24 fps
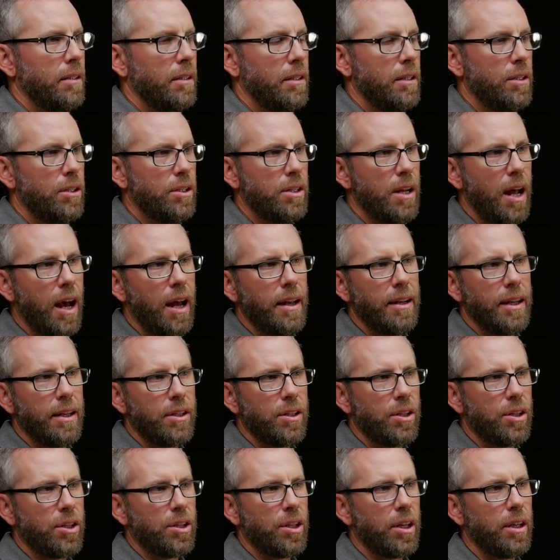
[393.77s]
is not
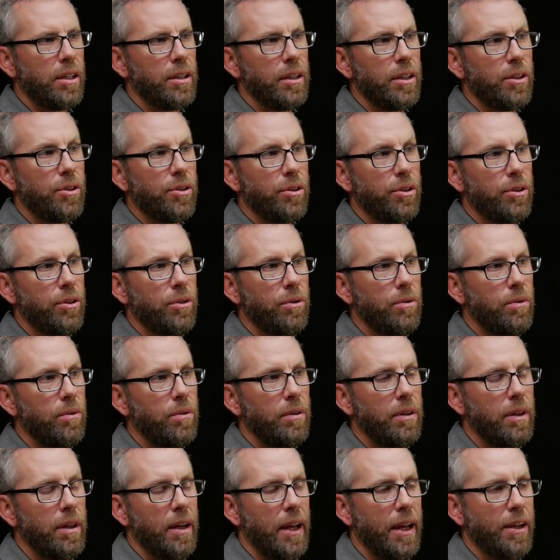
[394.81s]
necessarily true
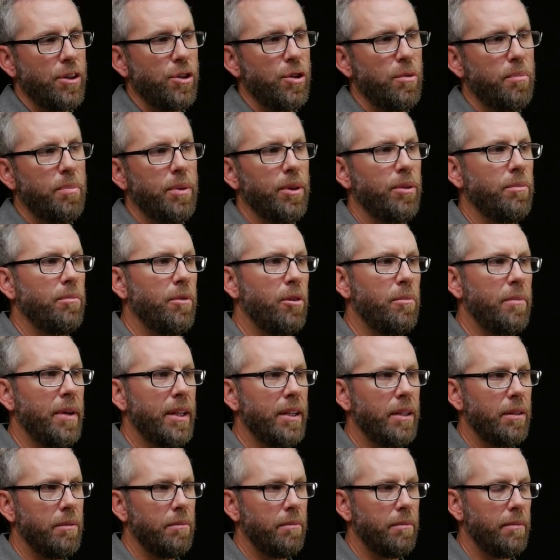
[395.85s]
as you build
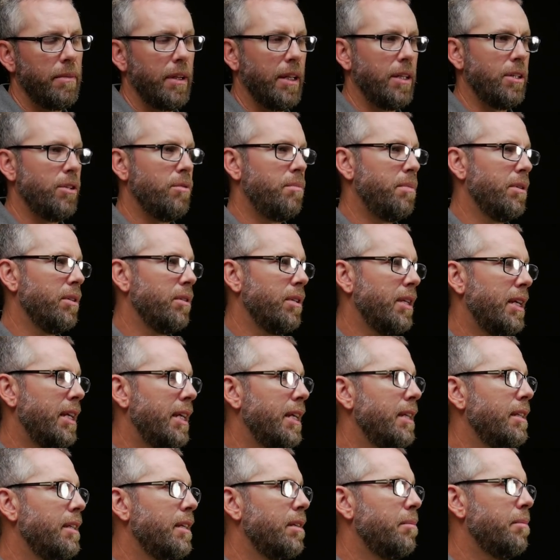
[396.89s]
momentum and you build
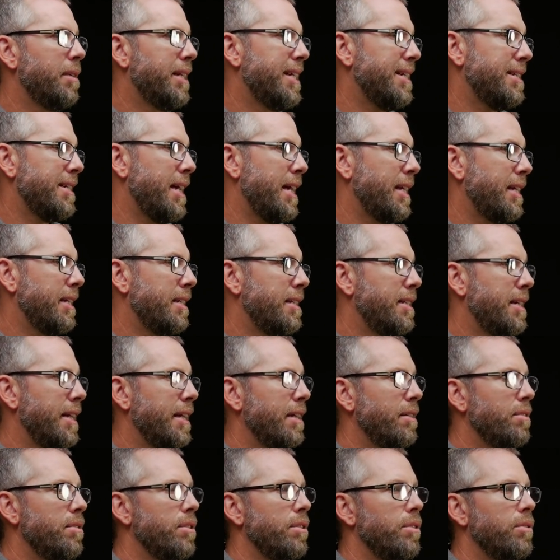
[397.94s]
healing because I can
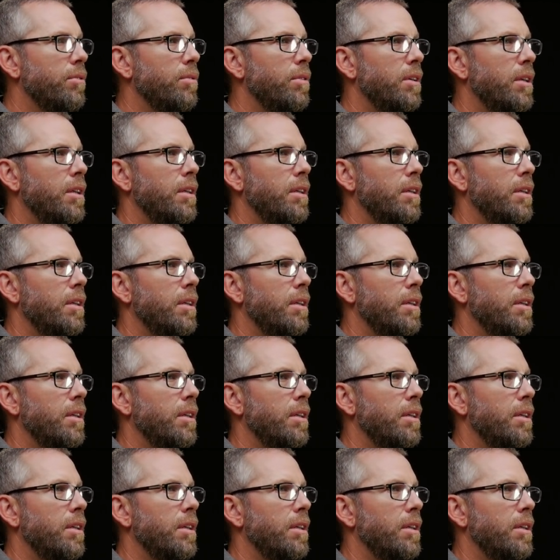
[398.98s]
tell you,